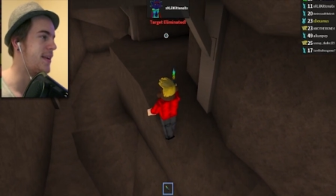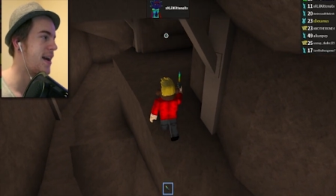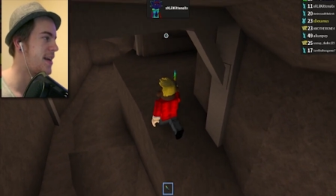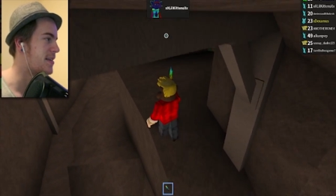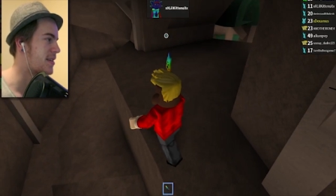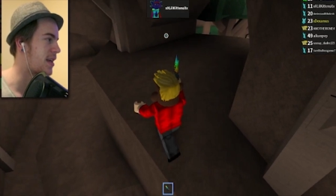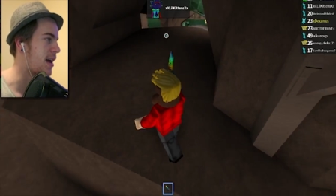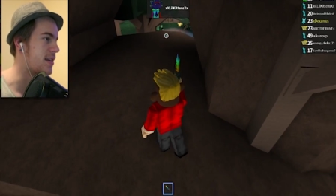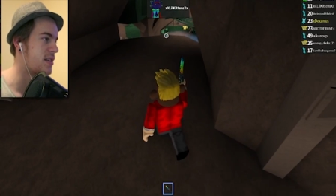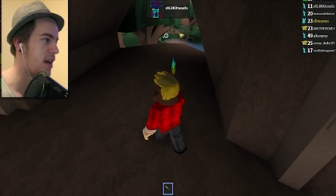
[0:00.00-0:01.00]
Nice,
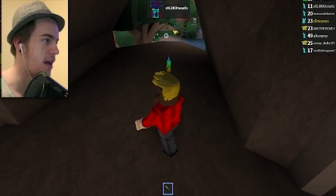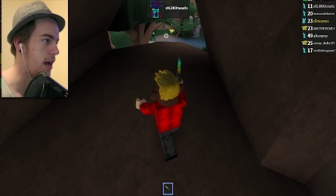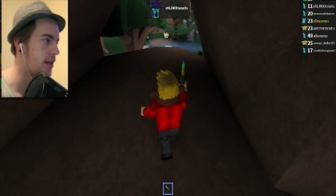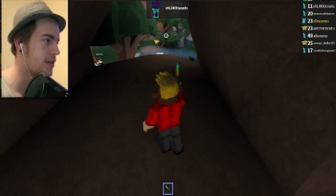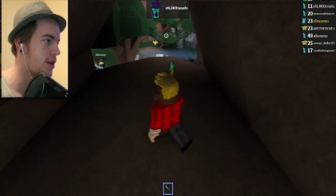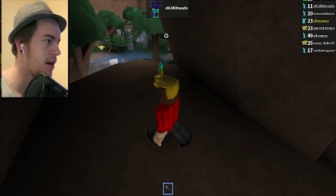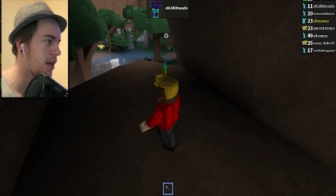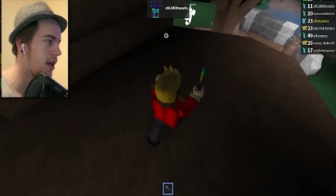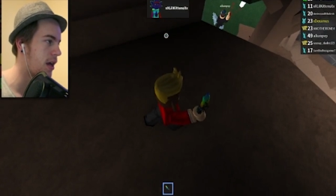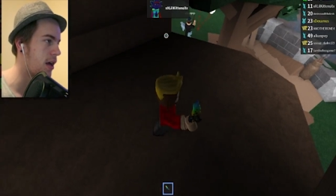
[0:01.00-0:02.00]
guys. Nice. All right, let's try to
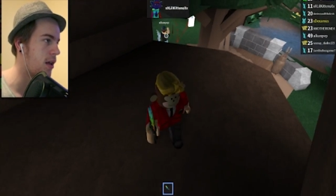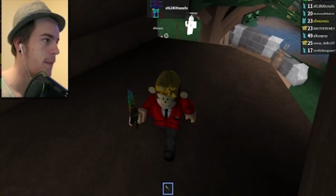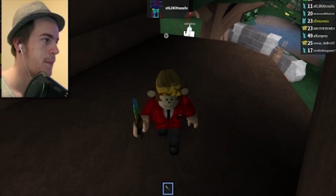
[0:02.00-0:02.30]
kill.